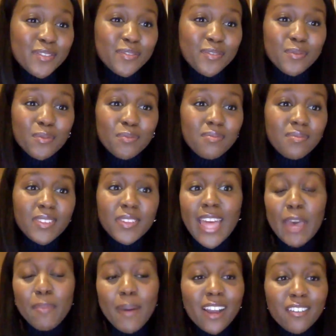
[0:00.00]
of
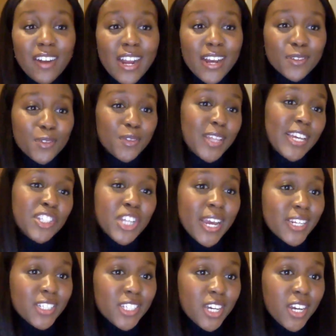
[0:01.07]
their background or their
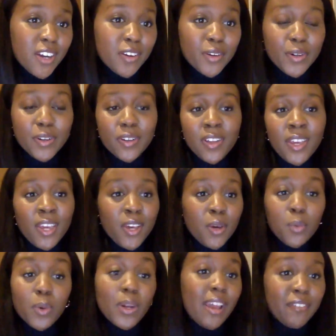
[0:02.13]
gender or
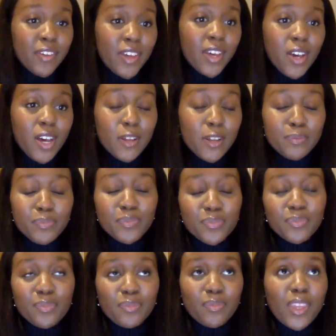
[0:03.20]
whatever
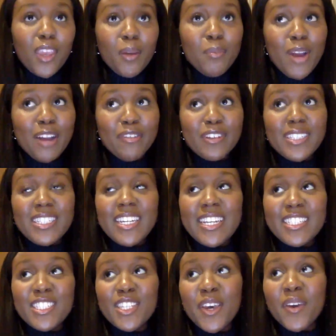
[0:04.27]
preference it
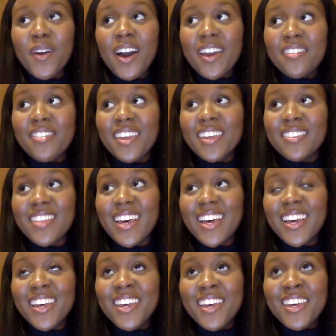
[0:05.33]
is. So I think
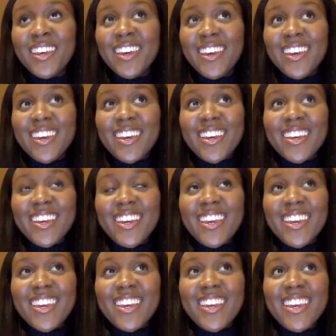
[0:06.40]
that
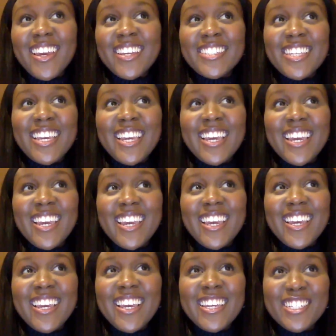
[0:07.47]

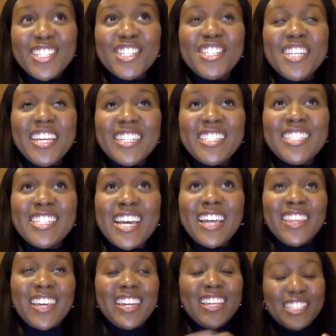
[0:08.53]

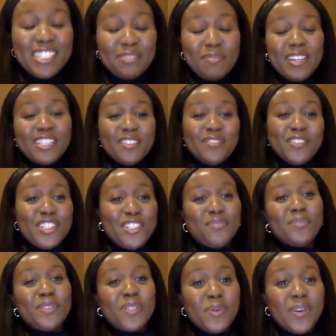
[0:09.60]
there needs to be a
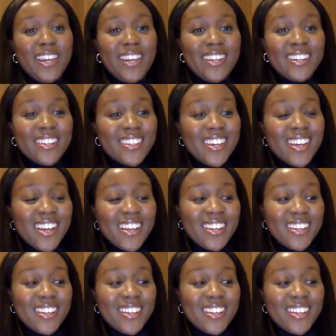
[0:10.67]
division between,